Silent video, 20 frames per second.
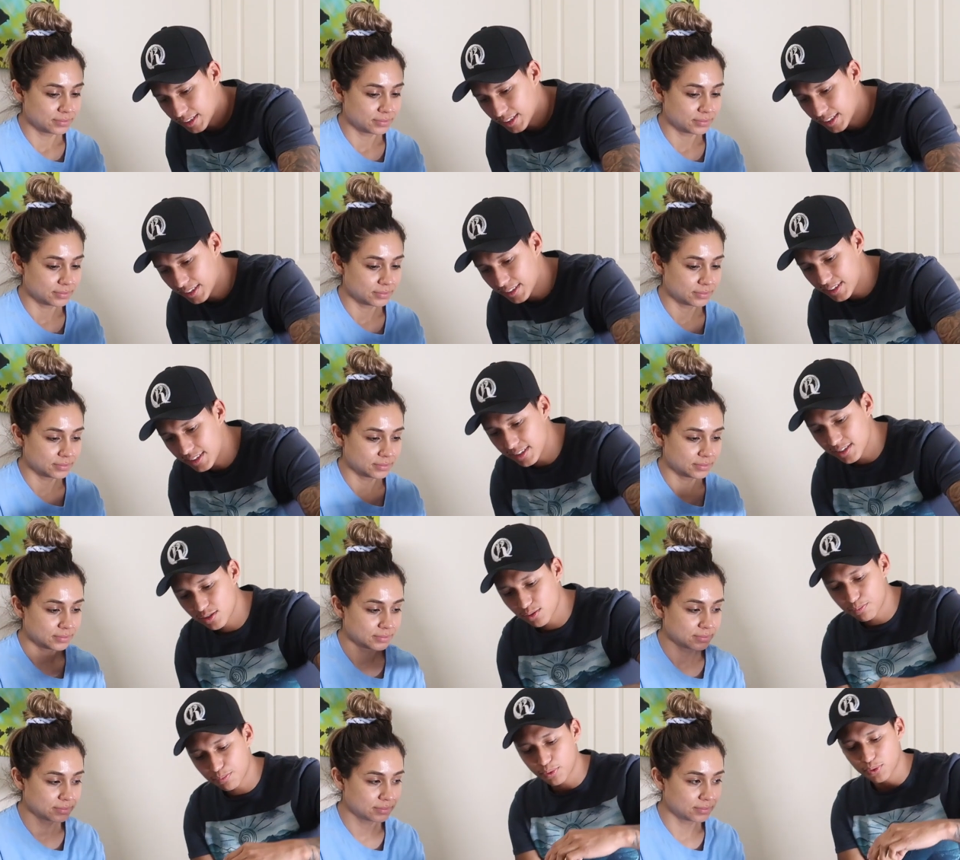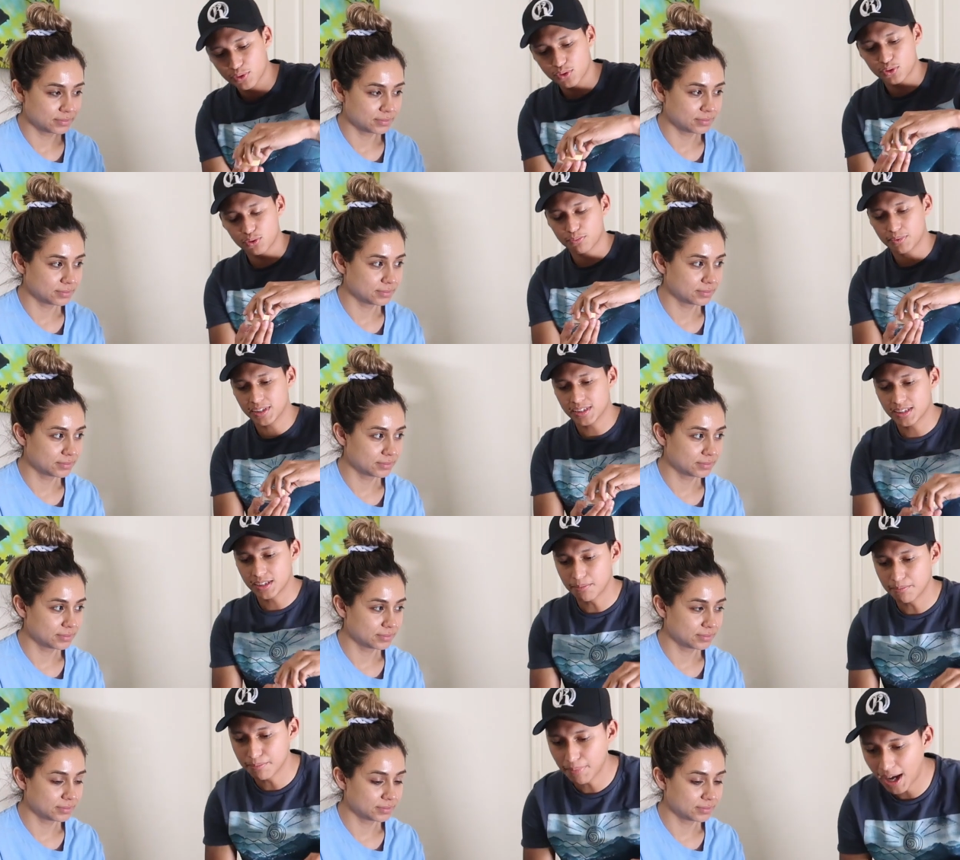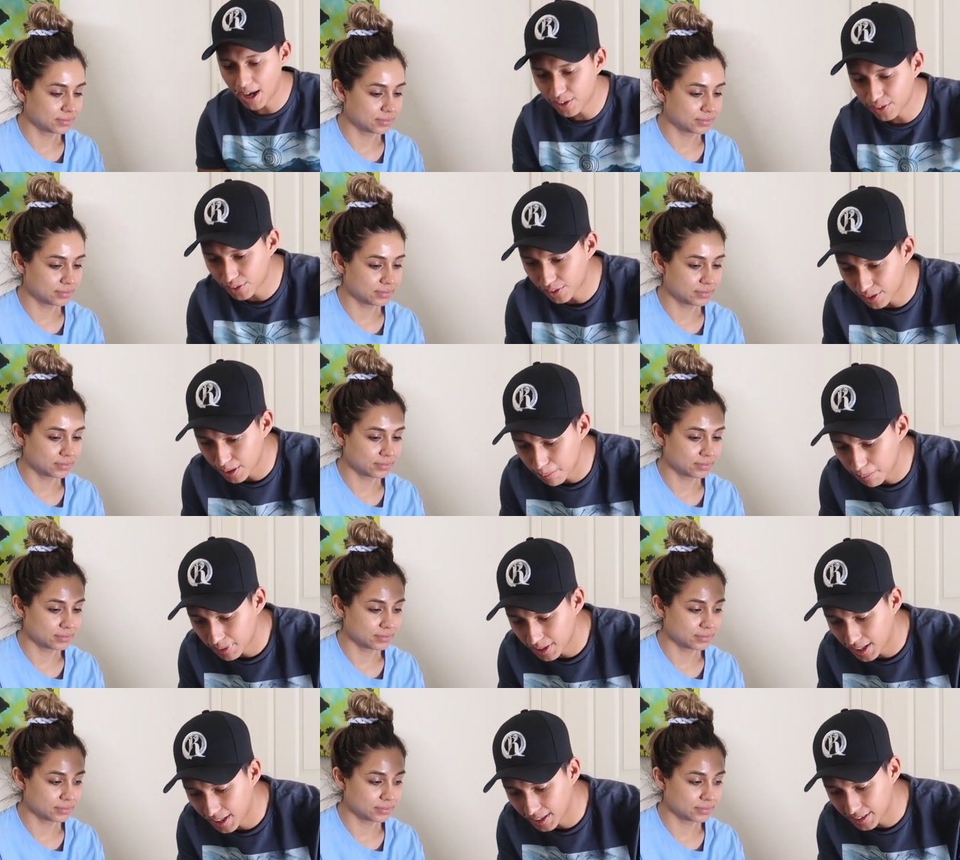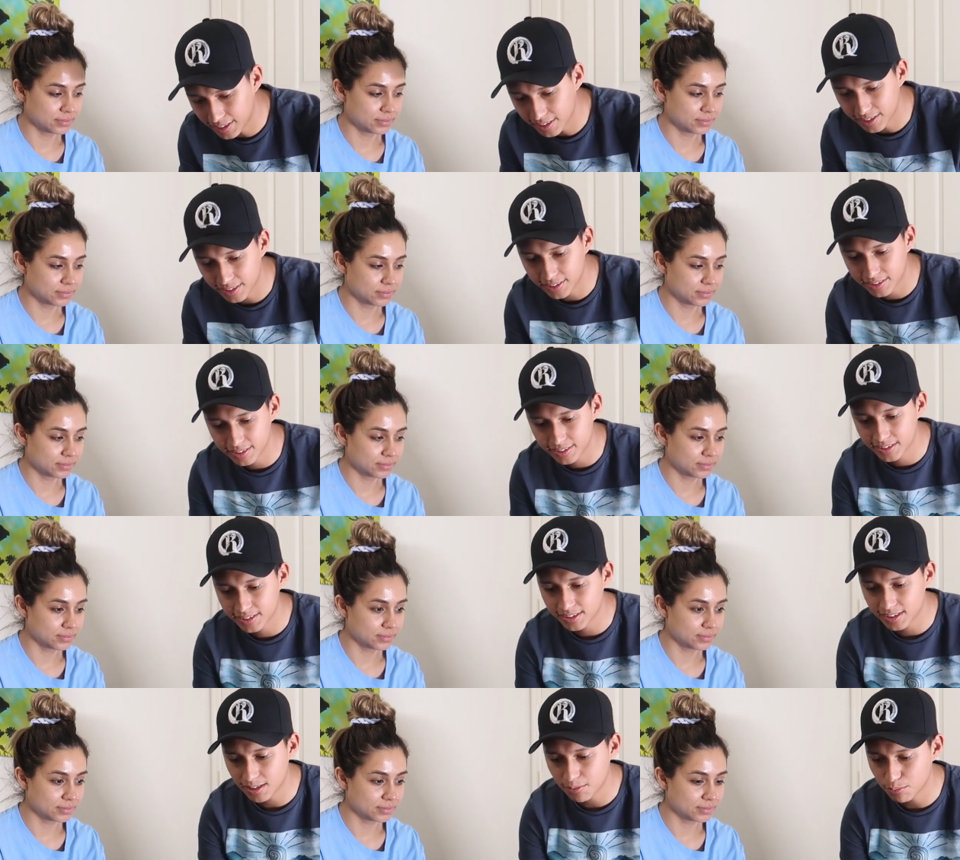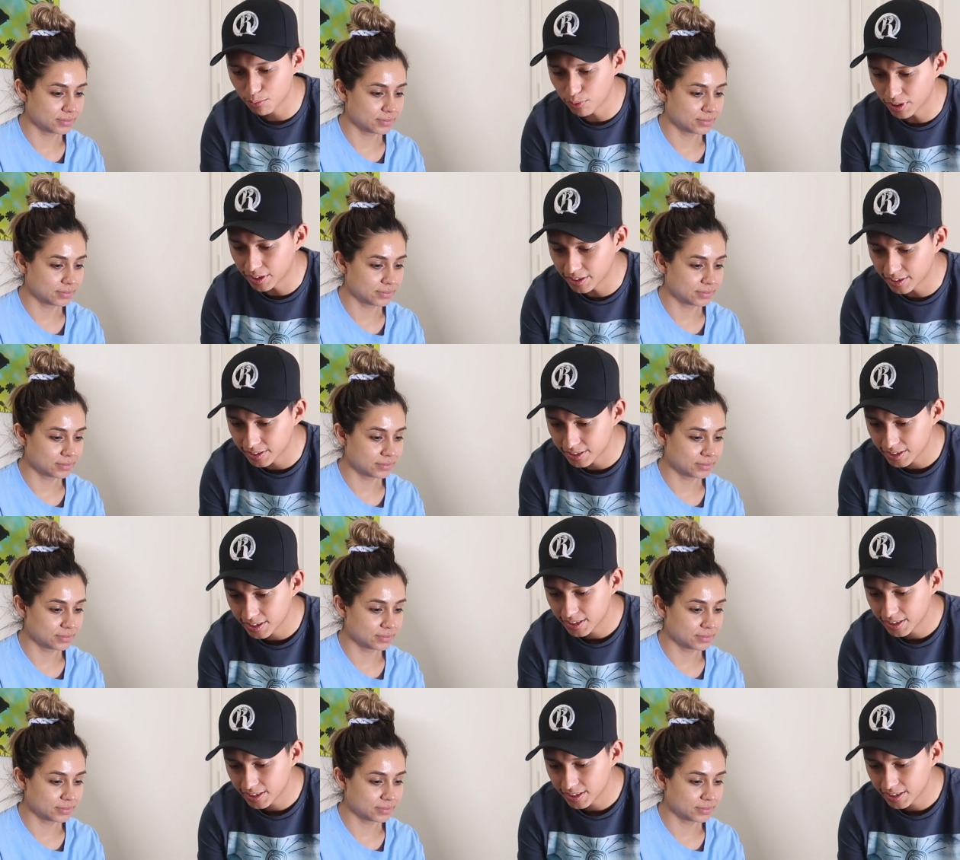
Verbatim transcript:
Speaker 1: think there's supposed to be some powder applied somewhere.